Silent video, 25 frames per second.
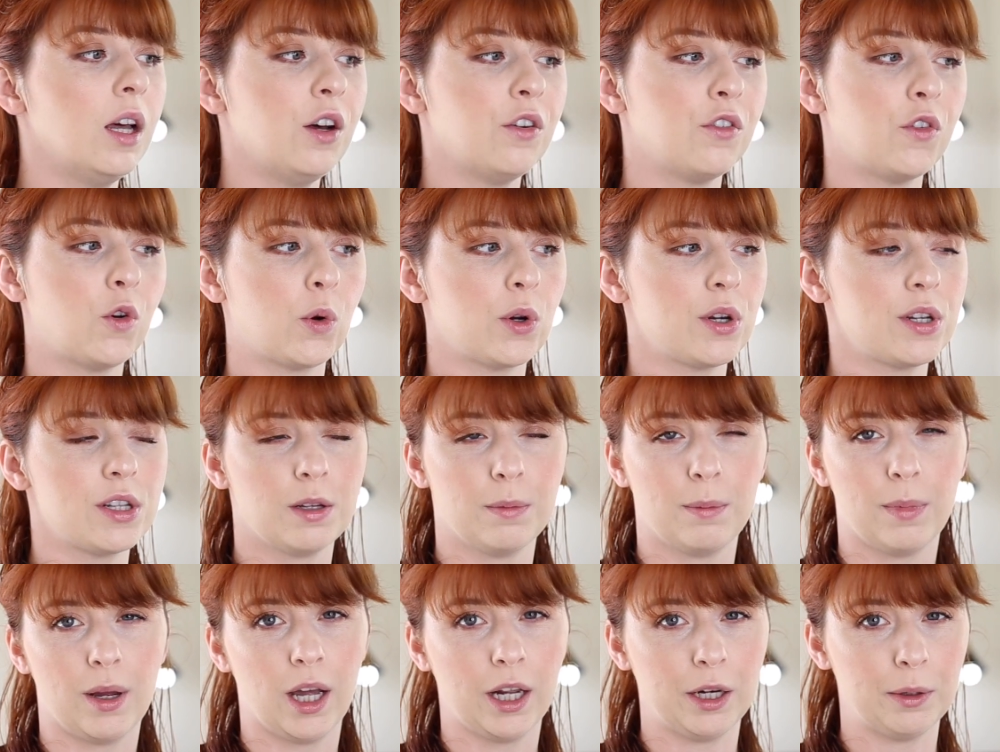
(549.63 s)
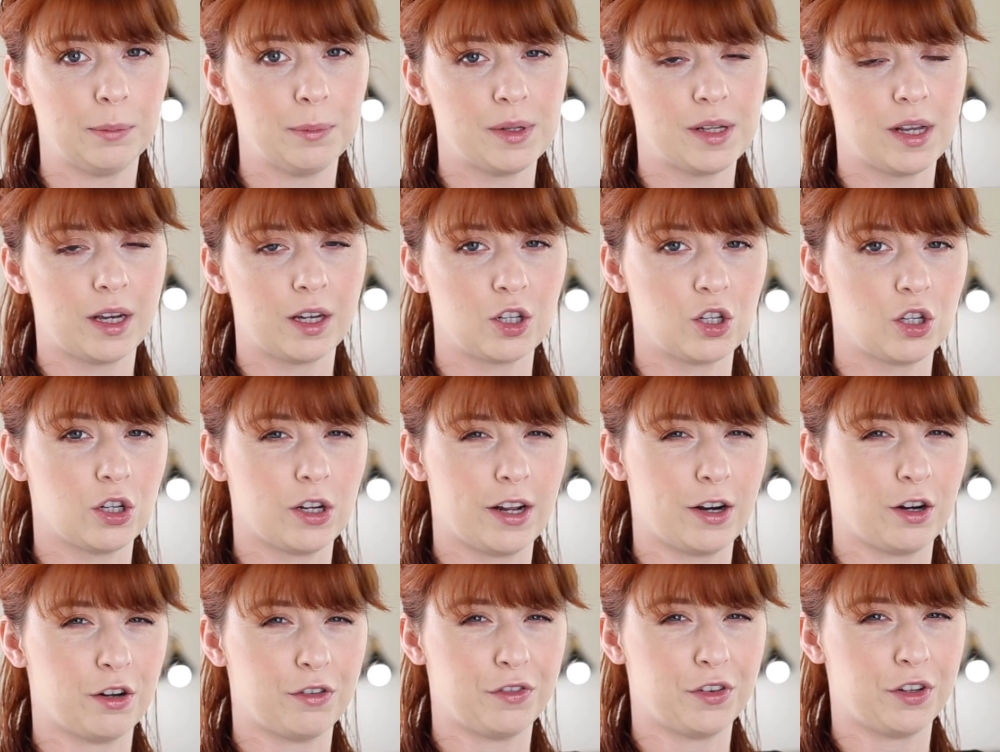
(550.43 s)
Of course, the bottom section
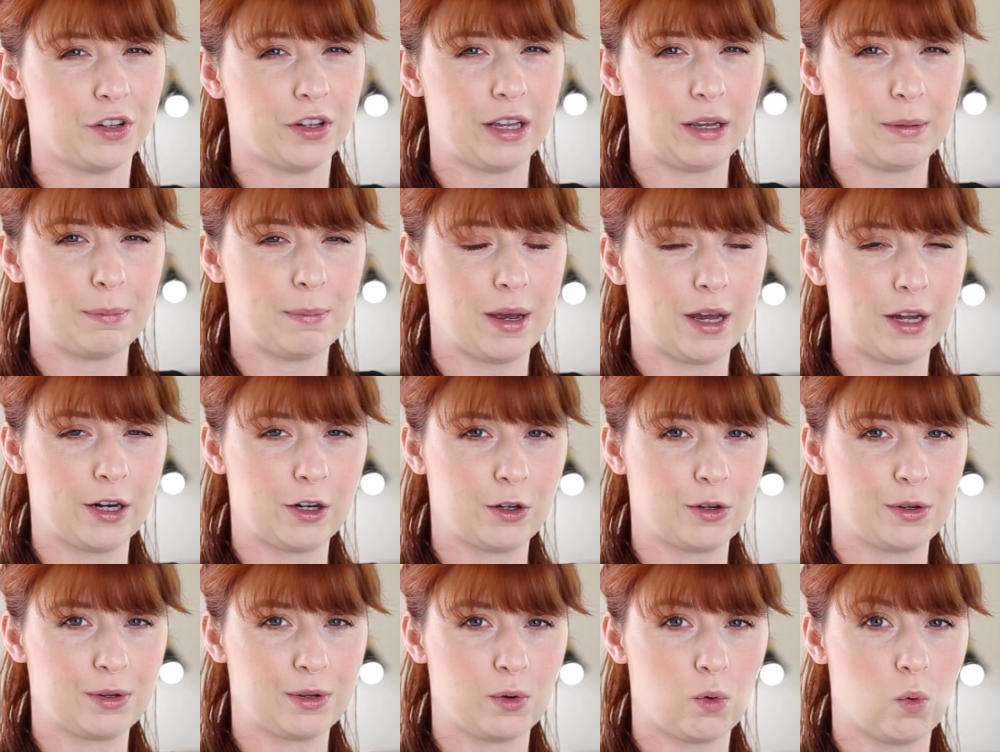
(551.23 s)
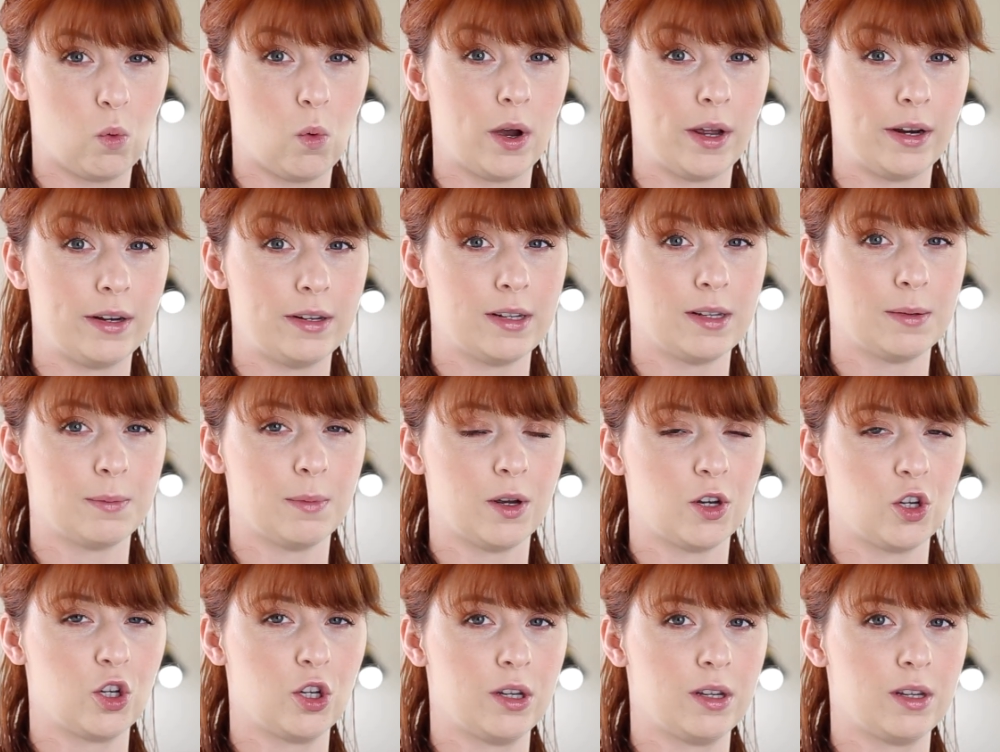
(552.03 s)
I don't feel like matters quite as
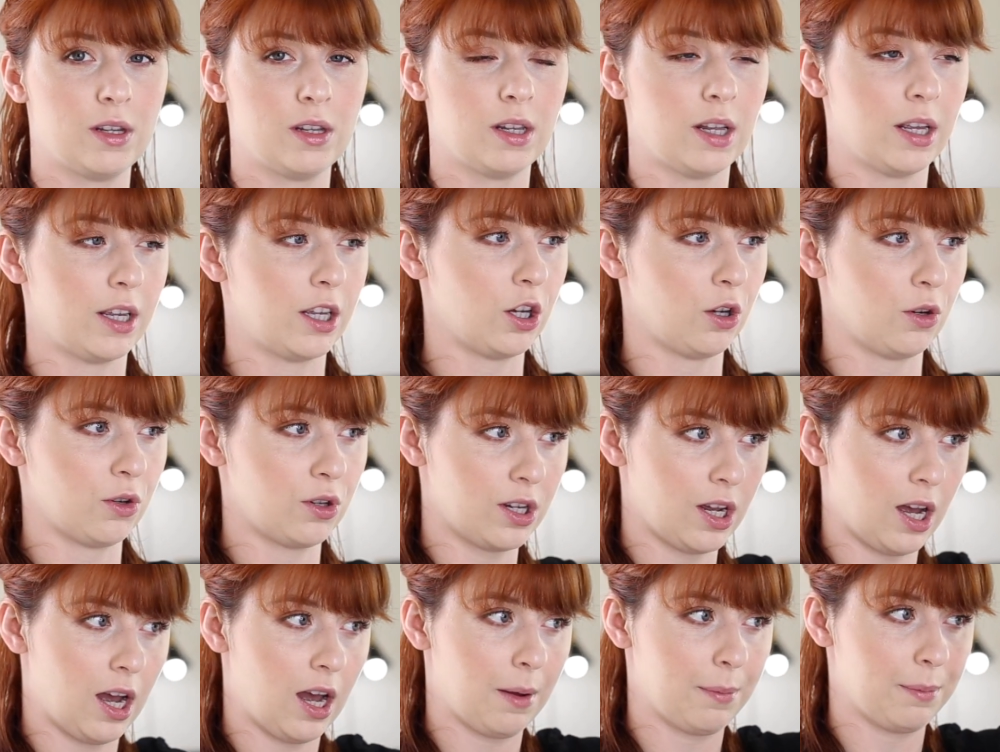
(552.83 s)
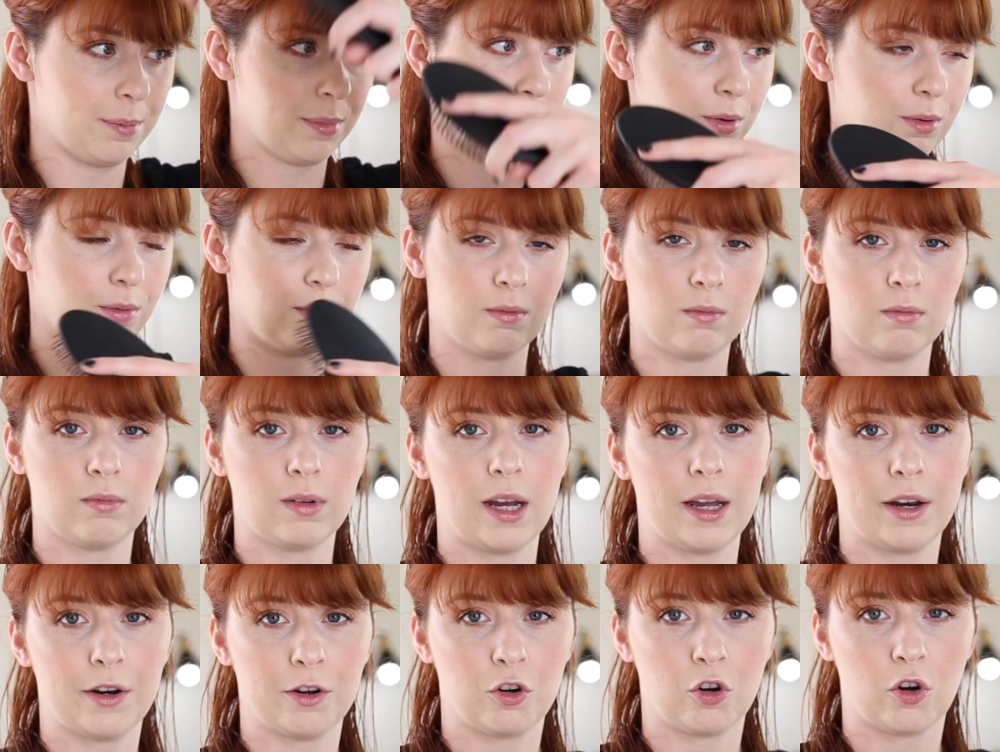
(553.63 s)
much as like your top
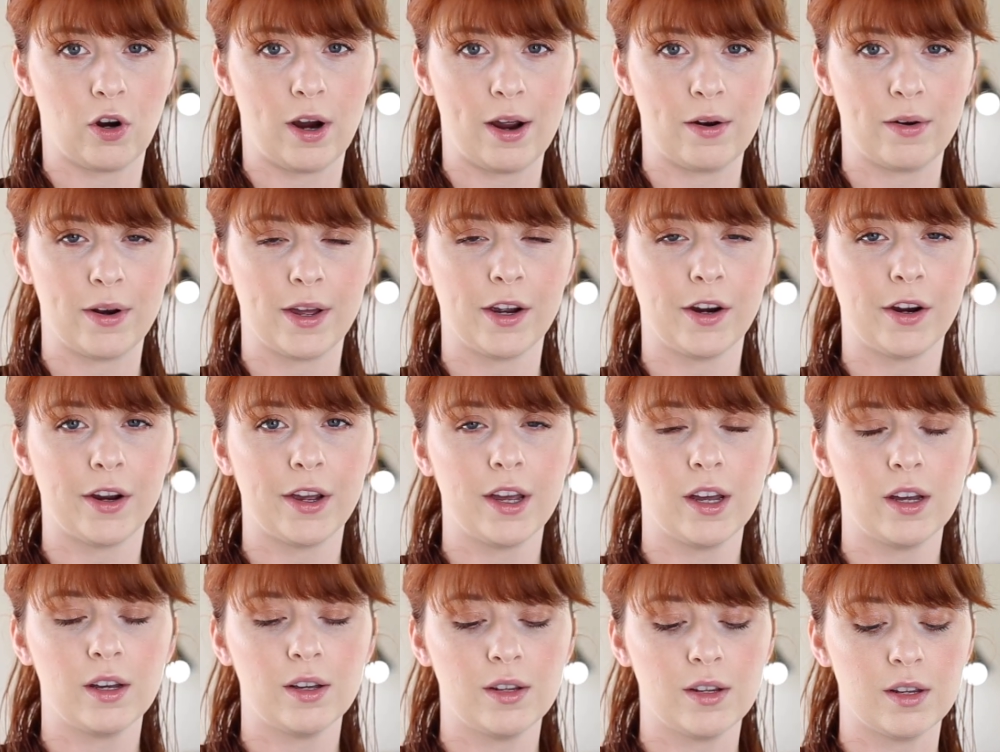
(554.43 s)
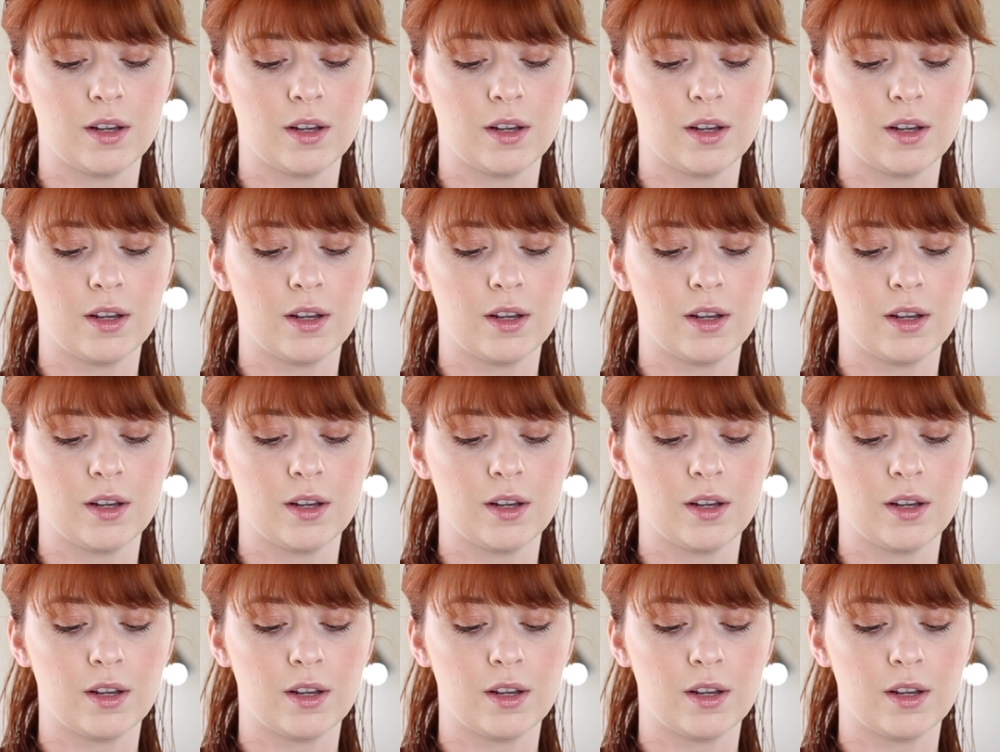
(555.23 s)
kind of crown area.